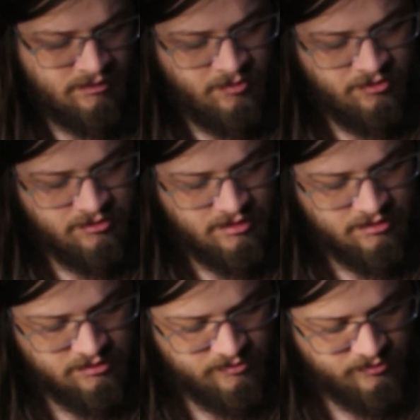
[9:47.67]
Both kind
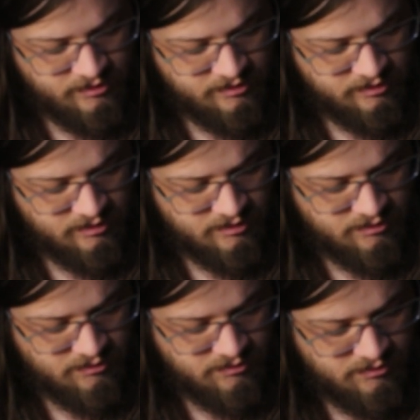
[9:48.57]

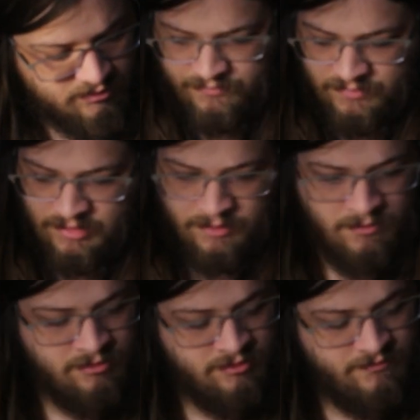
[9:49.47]
of... I
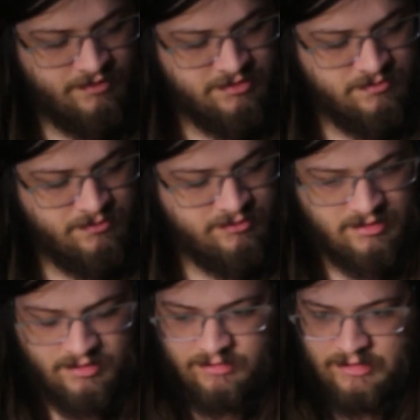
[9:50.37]
wonder if I should put
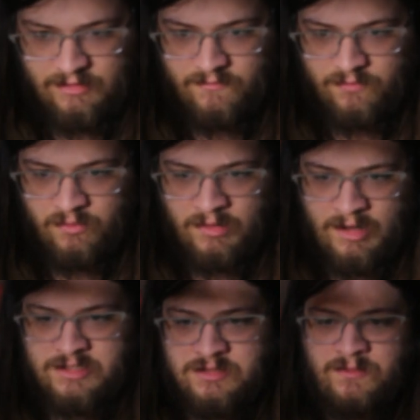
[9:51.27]
down a layer of...
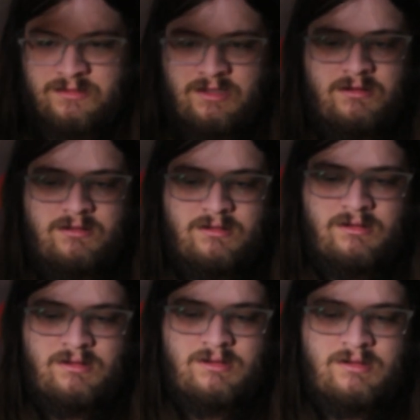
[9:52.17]
I should put down...
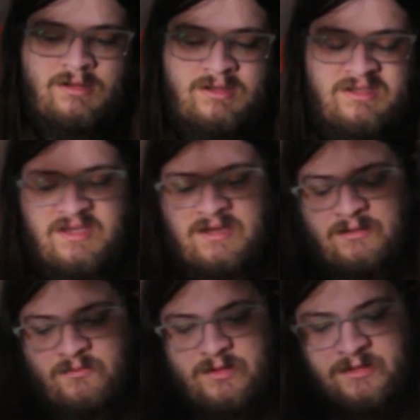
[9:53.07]
Yeah,
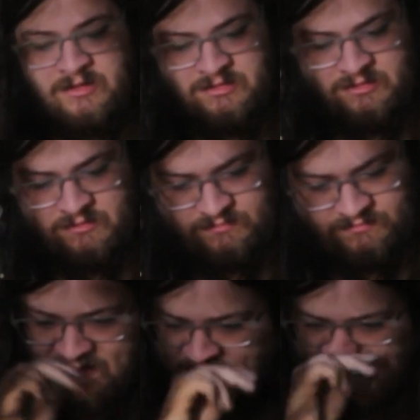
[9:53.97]
what I'm going to do is
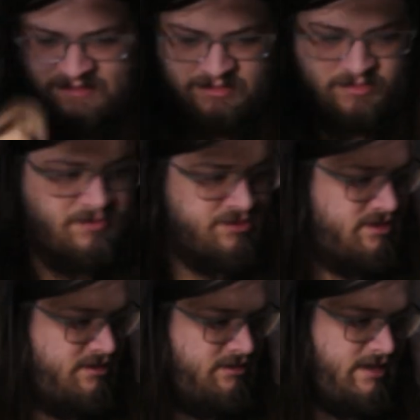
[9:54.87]
I'm going to put
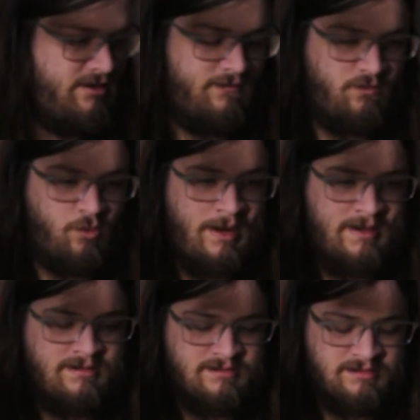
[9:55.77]
down a layer of
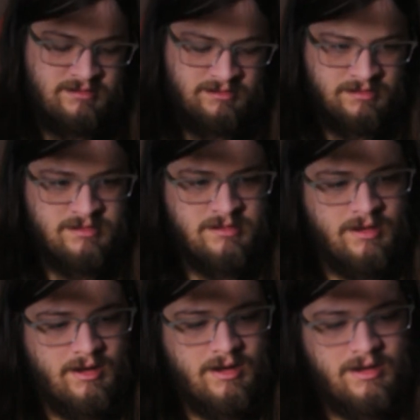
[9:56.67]
white
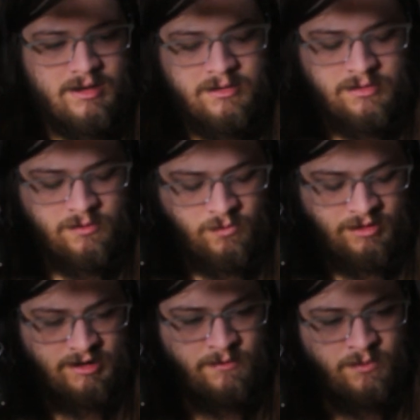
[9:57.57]

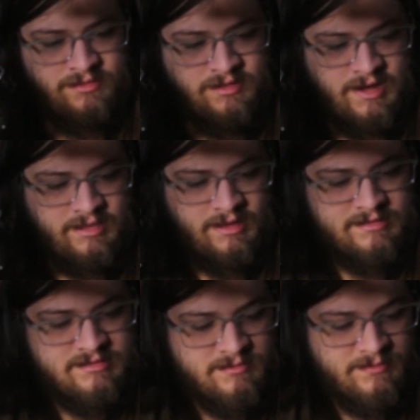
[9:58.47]
where I want the
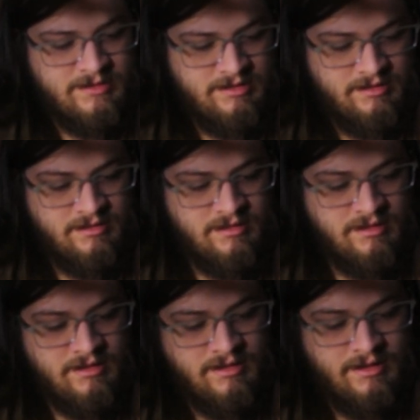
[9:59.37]
highlights to be,
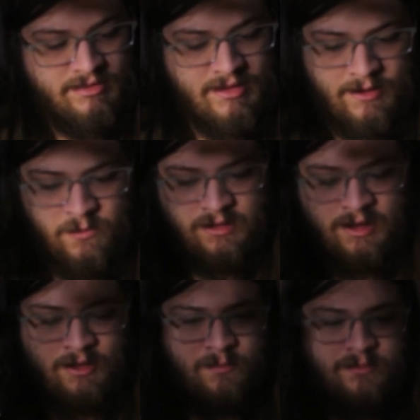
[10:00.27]
and that will
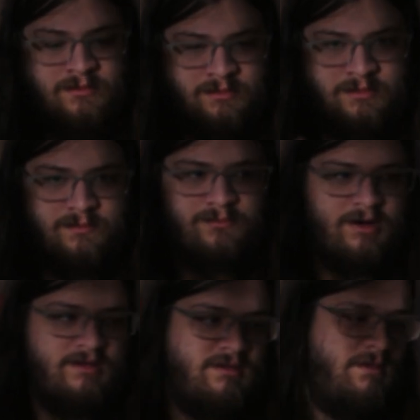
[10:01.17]
help
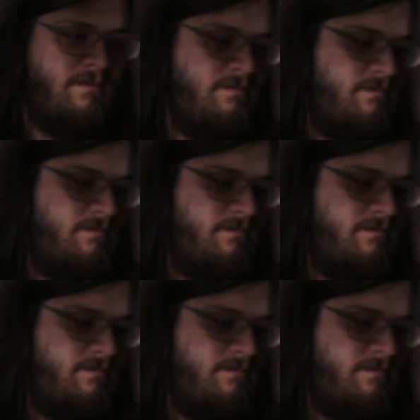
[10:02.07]
brighten them.